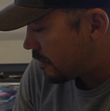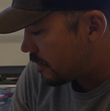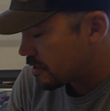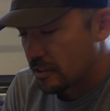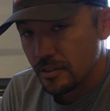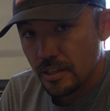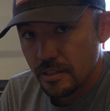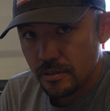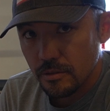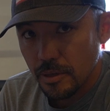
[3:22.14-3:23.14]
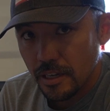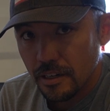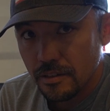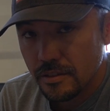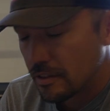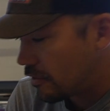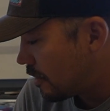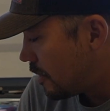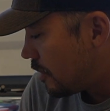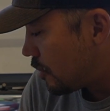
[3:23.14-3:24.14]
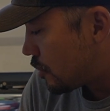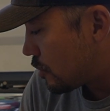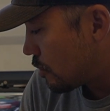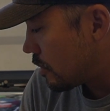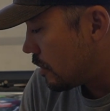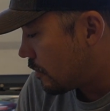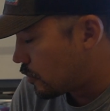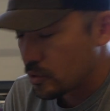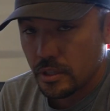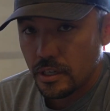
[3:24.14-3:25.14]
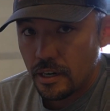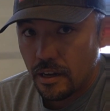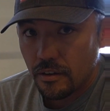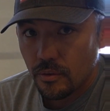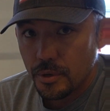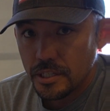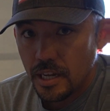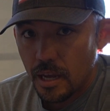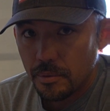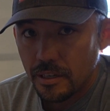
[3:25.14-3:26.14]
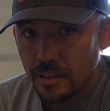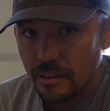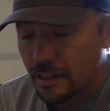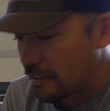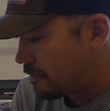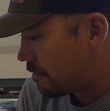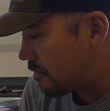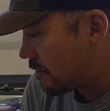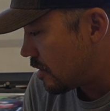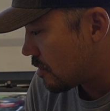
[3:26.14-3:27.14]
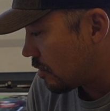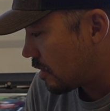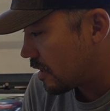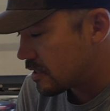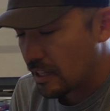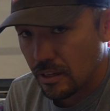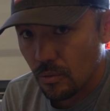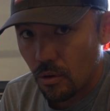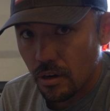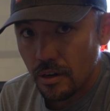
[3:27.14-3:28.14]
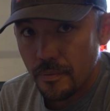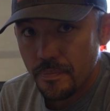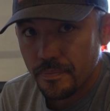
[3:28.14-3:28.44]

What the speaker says: this other set screw back here. So short of drilling it out, retapping it, this whole thing is dead in the water.